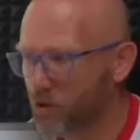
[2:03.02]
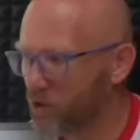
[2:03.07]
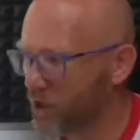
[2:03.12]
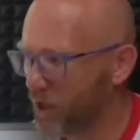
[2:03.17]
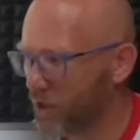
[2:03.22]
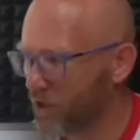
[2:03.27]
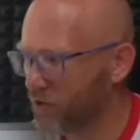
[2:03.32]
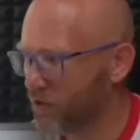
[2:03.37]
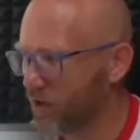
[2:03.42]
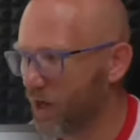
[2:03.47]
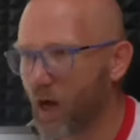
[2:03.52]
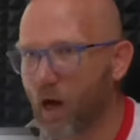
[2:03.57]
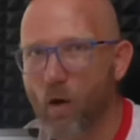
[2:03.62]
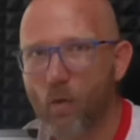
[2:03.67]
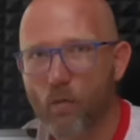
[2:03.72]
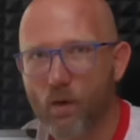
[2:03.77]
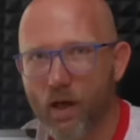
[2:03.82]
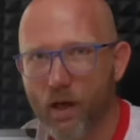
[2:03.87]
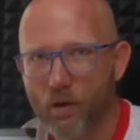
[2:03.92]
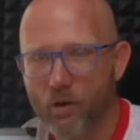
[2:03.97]
just how
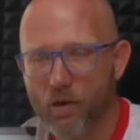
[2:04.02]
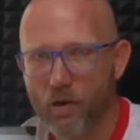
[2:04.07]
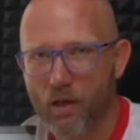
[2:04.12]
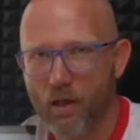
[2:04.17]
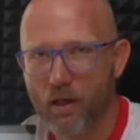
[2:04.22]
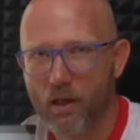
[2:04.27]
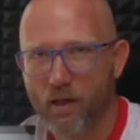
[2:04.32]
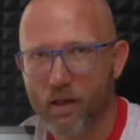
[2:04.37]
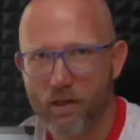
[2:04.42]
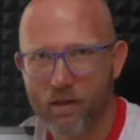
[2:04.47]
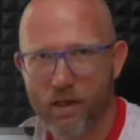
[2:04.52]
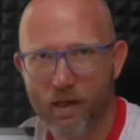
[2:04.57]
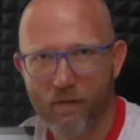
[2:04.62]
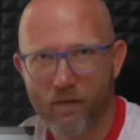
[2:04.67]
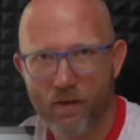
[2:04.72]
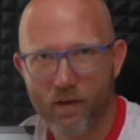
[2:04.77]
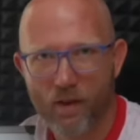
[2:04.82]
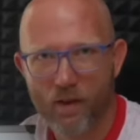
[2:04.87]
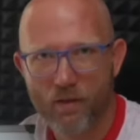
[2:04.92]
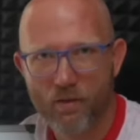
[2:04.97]
we actually
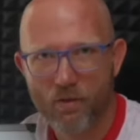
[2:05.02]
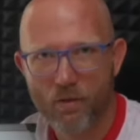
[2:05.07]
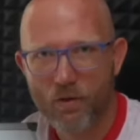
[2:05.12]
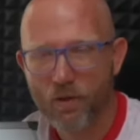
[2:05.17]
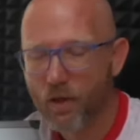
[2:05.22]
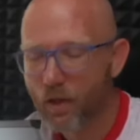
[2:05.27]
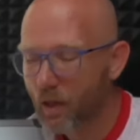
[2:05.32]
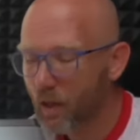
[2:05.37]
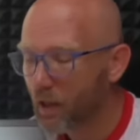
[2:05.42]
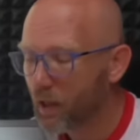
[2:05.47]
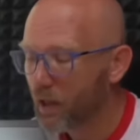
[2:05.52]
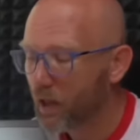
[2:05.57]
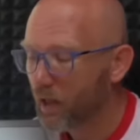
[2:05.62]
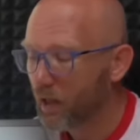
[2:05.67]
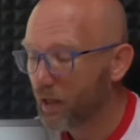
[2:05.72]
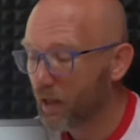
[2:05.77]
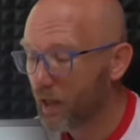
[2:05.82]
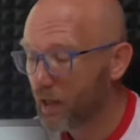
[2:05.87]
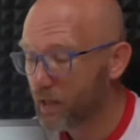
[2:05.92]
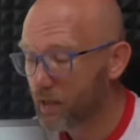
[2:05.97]
discovered
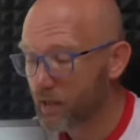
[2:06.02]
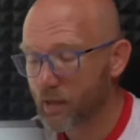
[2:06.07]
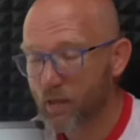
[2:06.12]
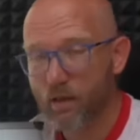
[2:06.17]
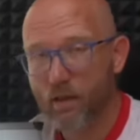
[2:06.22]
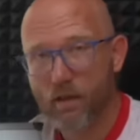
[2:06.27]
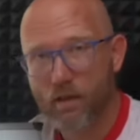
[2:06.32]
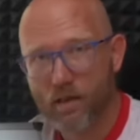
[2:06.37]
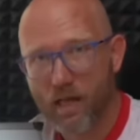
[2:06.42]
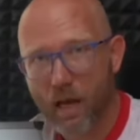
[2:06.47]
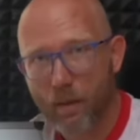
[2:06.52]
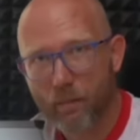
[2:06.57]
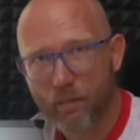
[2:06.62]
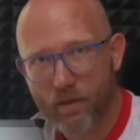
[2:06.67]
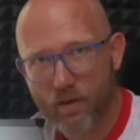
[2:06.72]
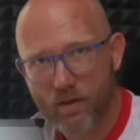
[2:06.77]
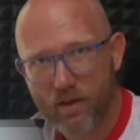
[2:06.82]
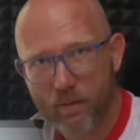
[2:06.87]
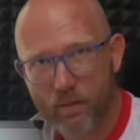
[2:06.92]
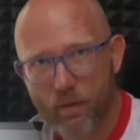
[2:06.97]
this. The same
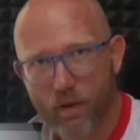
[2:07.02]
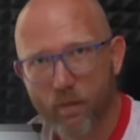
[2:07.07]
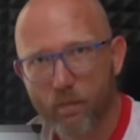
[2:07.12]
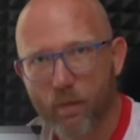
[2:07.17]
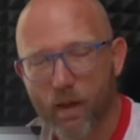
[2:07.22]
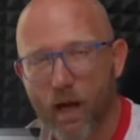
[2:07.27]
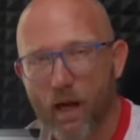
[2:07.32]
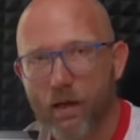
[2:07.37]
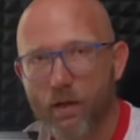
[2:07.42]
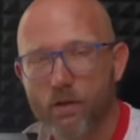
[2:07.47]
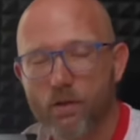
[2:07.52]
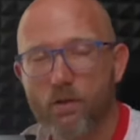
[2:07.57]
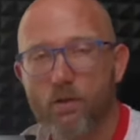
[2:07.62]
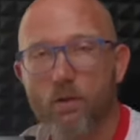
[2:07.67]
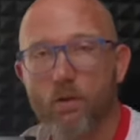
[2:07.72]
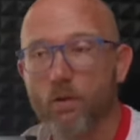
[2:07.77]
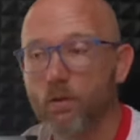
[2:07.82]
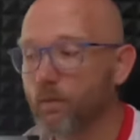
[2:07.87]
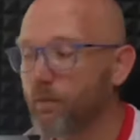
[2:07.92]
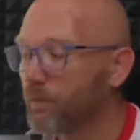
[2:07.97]
principle applies
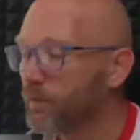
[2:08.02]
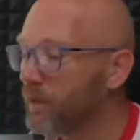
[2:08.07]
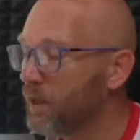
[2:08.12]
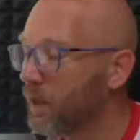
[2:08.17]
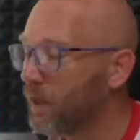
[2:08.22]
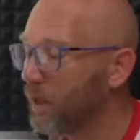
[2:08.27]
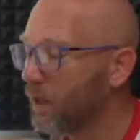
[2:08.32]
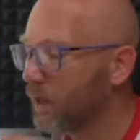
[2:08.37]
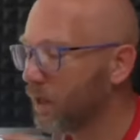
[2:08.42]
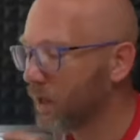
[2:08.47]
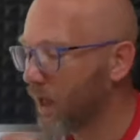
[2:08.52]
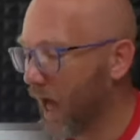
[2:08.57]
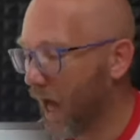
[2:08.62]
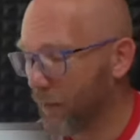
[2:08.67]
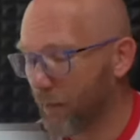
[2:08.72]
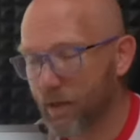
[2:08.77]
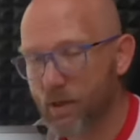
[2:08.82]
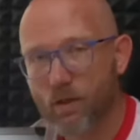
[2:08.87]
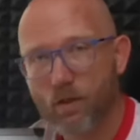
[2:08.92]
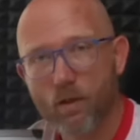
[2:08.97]
to
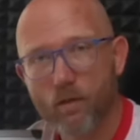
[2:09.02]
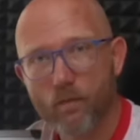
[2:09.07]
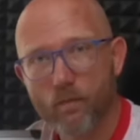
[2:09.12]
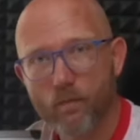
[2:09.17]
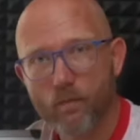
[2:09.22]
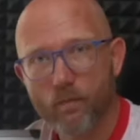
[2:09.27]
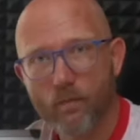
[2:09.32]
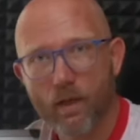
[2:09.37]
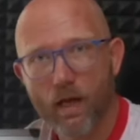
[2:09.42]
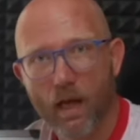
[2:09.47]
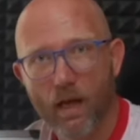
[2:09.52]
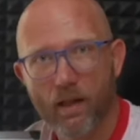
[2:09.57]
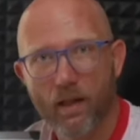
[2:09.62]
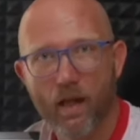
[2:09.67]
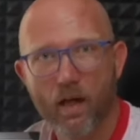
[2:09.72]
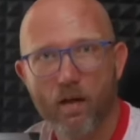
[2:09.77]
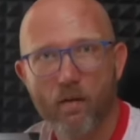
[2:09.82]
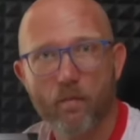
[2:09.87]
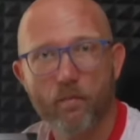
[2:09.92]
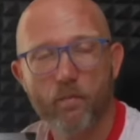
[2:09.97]
Amazon and
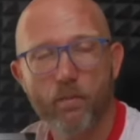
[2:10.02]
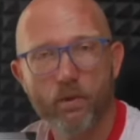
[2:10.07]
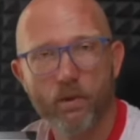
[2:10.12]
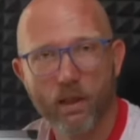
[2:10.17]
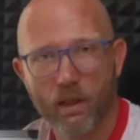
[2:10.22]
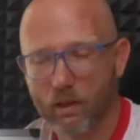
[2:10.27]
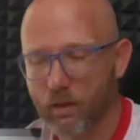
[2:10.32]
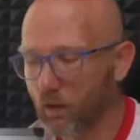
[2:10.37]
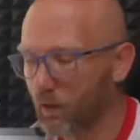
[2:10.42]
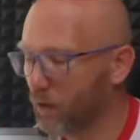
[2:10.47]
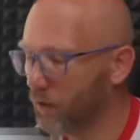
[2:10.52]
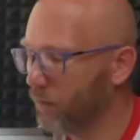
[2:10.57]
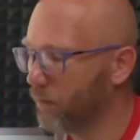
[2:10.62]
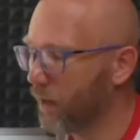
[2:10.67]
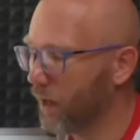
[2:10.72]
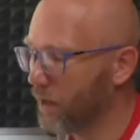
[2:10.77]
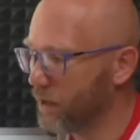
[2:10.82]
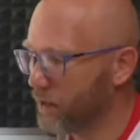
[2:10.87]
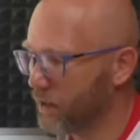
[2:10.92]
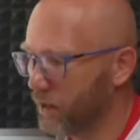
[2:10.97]
their book catalog,
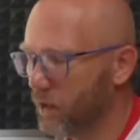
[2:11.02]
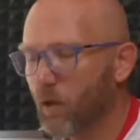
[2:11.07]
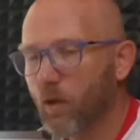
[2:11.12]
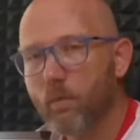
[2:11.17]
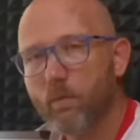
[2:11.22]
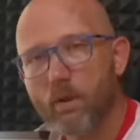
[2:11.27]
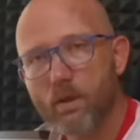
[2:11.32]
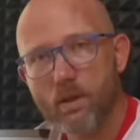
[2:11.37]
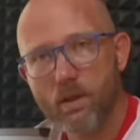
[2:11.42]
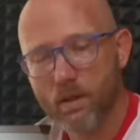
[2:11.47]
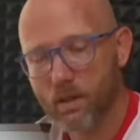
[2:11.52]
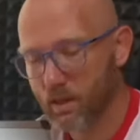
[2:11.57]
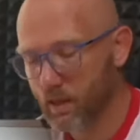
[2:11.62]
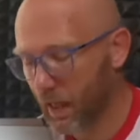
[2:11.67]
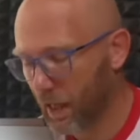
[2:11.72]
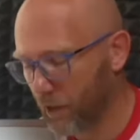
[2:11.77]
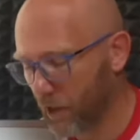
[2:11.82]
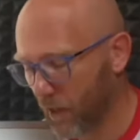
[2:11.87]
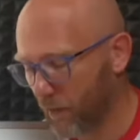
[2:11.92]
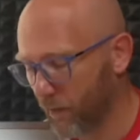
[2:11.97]
Barnes & Nobles /
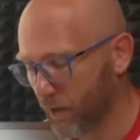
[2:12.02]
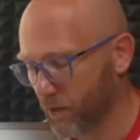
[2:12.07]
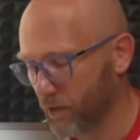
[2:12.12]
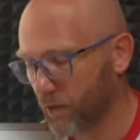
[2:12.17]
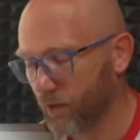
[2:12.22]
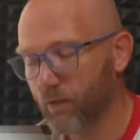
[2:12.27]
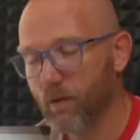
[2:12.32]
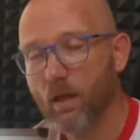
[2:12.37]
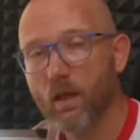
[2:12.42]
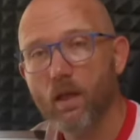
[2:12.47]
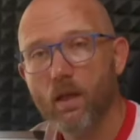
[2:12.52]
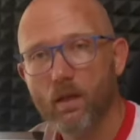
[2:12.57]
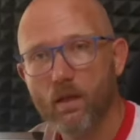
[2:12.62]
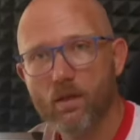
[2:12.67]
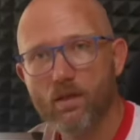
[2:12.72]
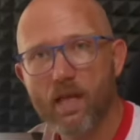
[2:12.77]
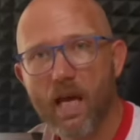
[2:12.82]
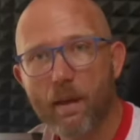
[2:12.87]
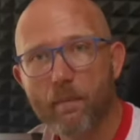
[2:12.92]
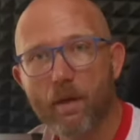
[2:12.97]
Amazon. The
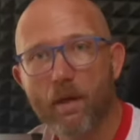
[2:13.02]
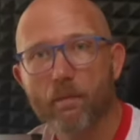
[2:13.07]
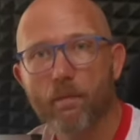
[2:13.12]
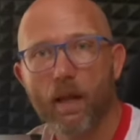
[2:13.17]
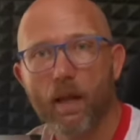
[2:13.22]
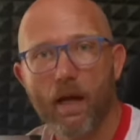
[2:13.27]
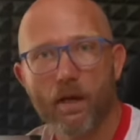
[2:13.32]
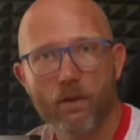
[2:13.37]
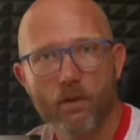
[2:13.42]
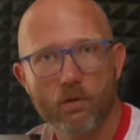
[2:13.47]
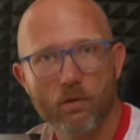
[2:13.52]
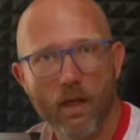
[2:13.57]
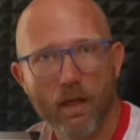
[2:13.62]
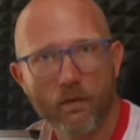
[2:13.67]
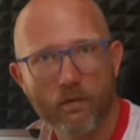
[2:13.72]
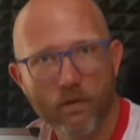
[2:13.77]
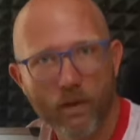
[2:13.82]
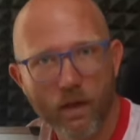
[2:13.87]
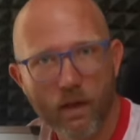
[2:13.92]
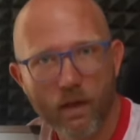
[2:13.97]
same applies to
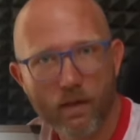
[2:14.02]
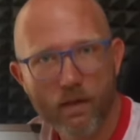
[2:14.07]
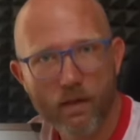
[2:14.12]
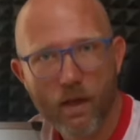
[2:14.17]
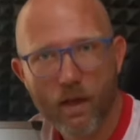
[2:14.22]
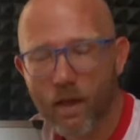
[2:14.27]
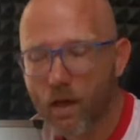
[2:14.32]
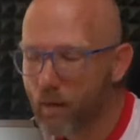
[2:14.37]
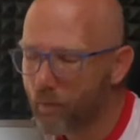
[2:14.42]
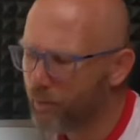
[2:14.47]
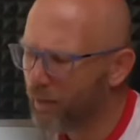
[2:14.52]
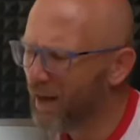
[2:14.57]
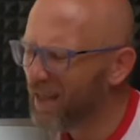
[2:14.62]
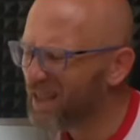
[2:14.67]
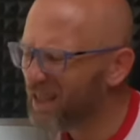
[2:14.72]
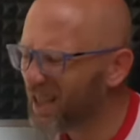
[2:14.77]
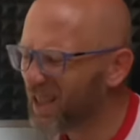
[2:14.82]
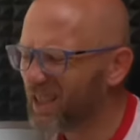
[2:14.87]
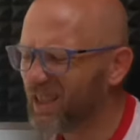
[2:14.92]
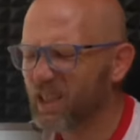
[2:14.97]
Netflix.
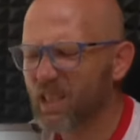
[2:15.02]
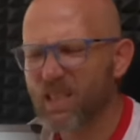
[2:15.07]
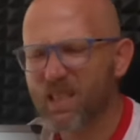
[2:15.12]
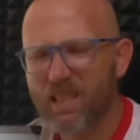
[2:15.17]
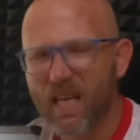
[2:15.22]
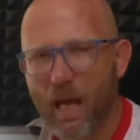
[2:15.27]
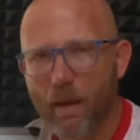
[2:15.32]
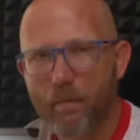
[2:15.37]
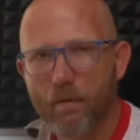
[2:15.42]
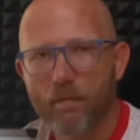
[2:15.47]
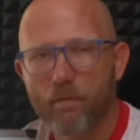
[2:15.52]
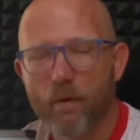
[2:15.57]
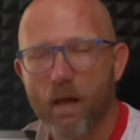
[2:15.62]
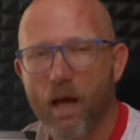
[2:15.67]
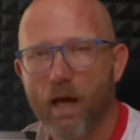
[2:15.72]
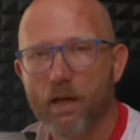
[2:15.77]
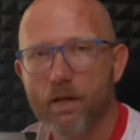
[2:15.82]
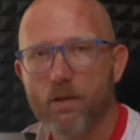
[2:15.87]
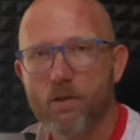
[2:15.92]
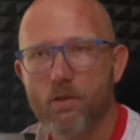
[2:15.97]
Basically, the same
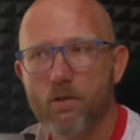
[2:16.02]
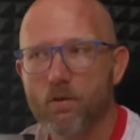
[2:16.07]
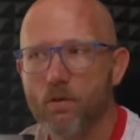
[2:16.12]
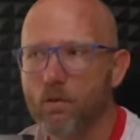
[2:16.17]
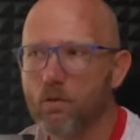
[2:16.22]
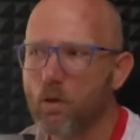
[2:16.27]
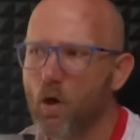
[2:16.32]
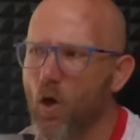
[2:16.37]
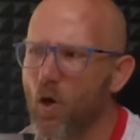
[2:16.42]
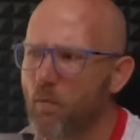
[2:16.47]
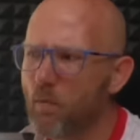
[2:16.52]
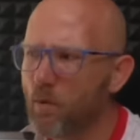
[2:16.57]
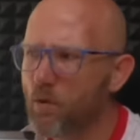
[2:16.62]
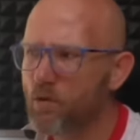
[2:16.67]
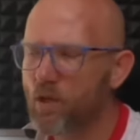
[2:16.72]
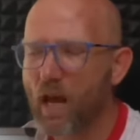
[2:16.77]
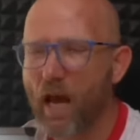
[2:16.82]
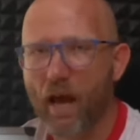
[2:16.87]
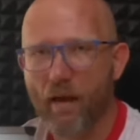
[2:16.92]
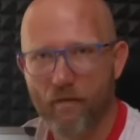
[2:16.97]
applies to almost
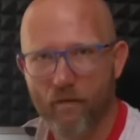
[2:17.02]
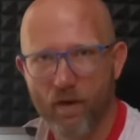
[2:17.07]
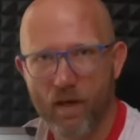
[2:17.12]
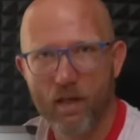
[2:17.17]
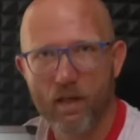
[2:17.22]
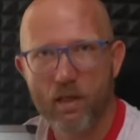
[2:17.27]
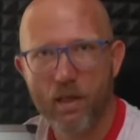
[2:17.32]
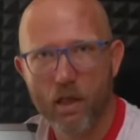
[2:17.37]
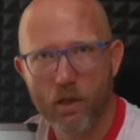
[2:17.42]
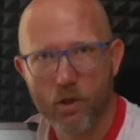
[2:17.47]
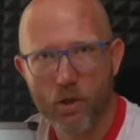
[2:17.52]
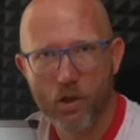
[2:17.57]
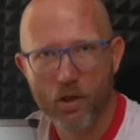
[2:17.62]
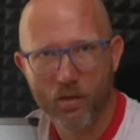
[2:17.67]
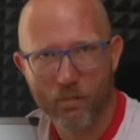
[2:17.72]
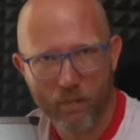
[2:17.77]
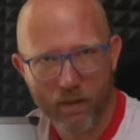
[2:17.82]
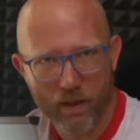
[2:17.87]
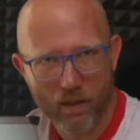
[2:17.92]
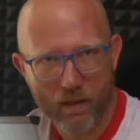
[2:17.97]
every digital
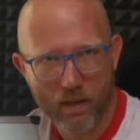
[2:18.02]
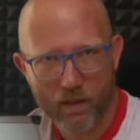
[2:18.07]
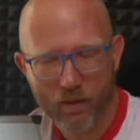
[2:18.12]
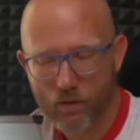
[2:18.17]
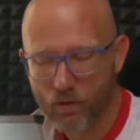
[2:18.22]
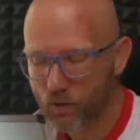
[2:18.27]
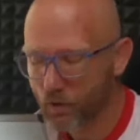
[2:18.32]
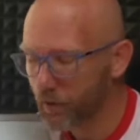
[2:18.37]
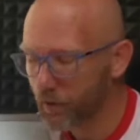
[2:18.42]
business.